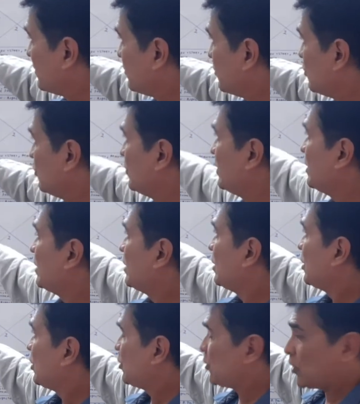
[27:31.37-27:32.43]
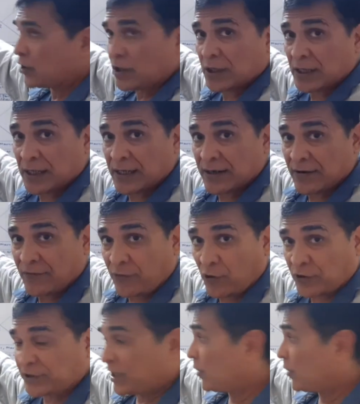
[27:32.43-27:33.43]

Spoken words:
moon, your 4th